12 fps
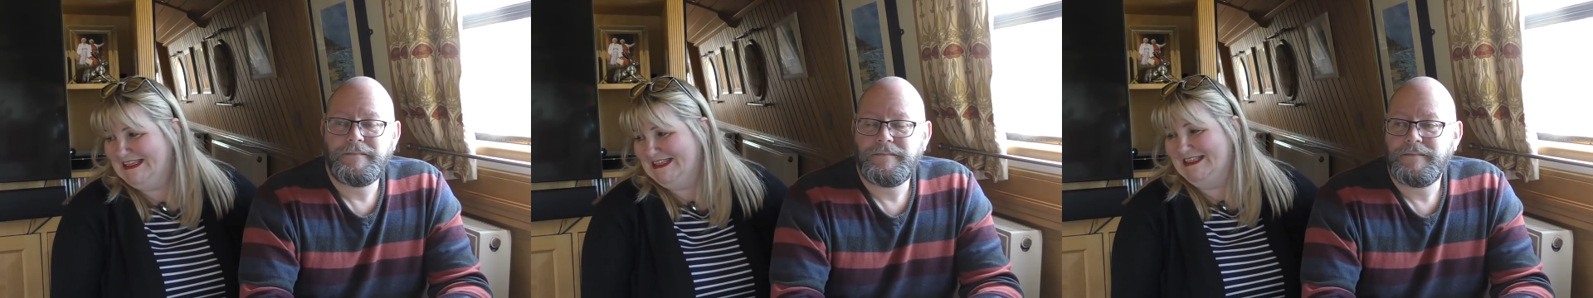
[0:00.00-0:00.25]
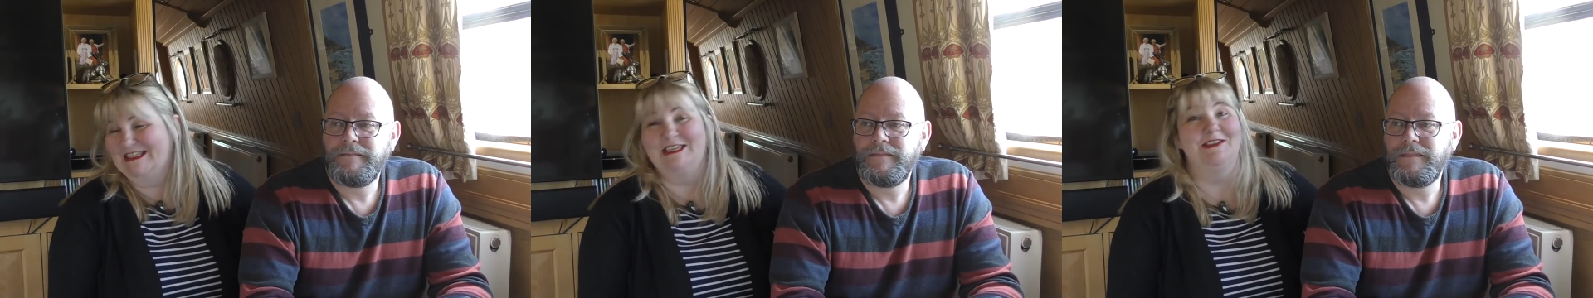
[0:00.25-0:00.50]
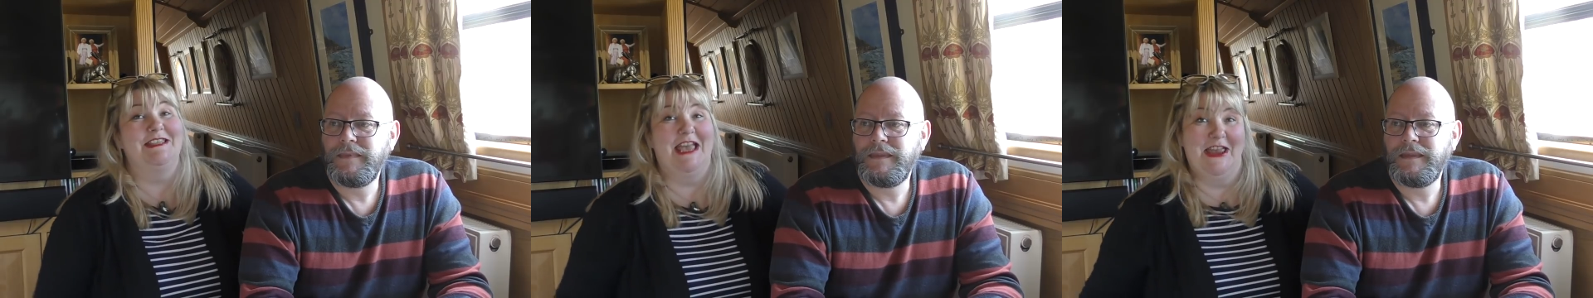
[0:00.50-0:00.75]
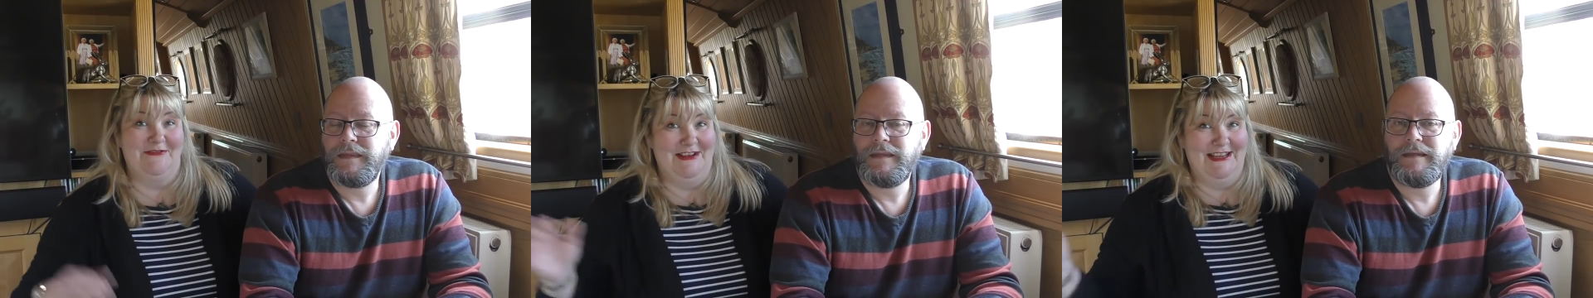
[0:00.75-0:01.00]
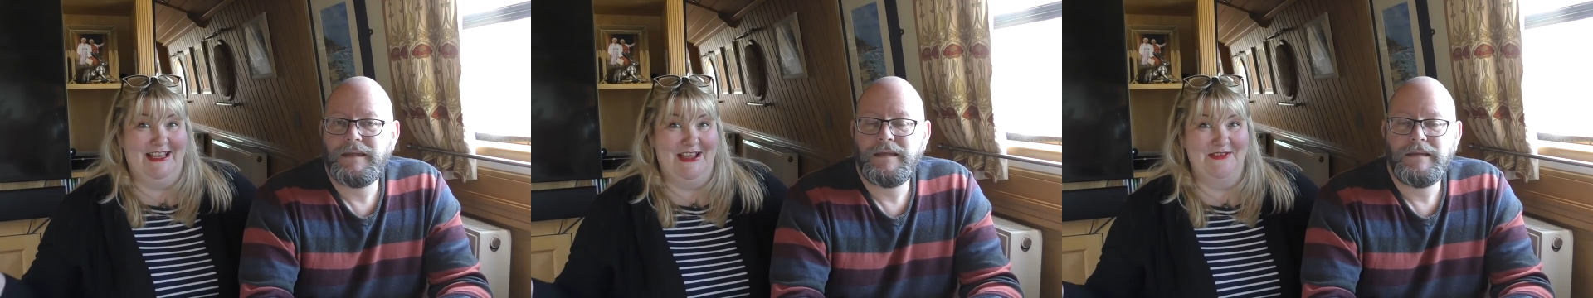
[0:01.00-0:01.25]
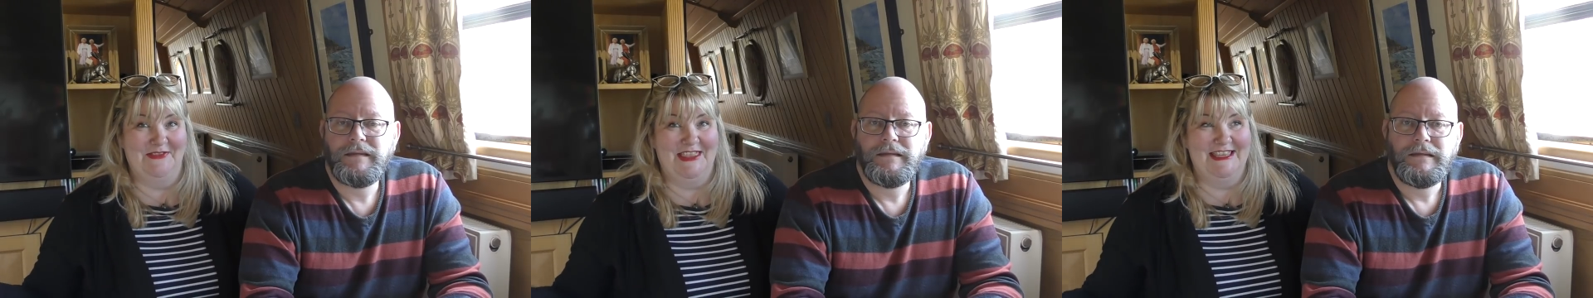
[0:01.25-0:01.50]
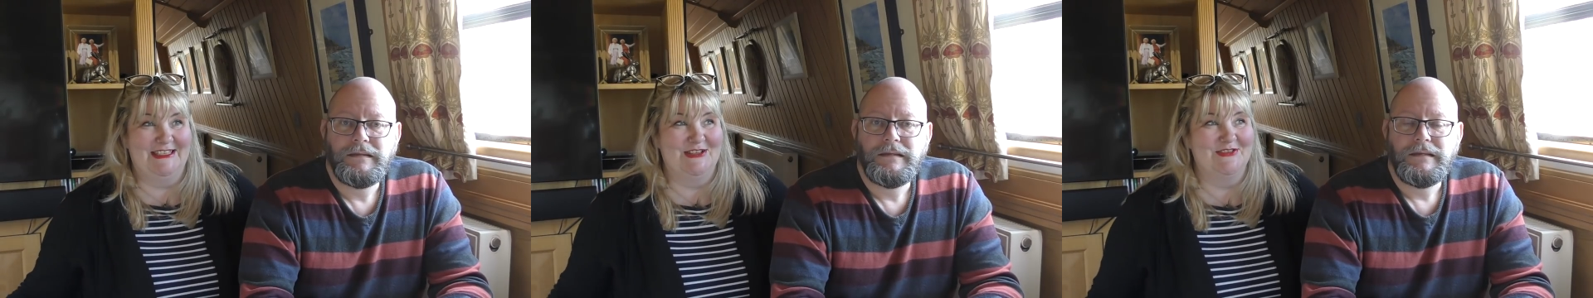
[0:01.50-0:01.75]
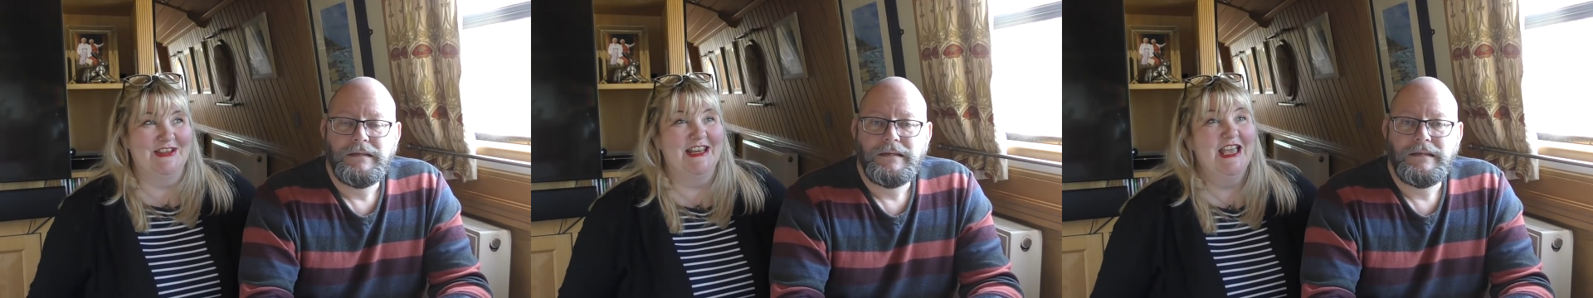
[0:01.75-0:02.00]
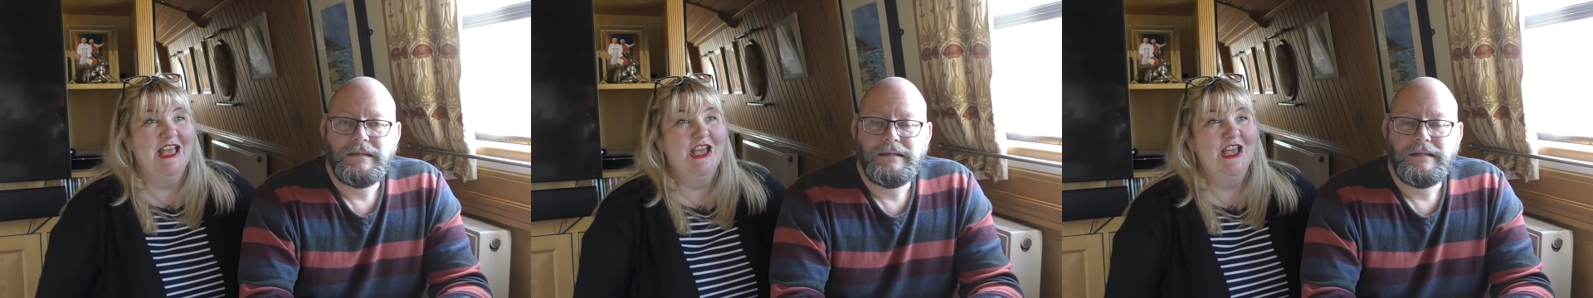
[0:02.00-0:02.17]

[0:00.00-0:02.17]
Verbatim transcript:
Speaker 1: excuse Eric over there snoring,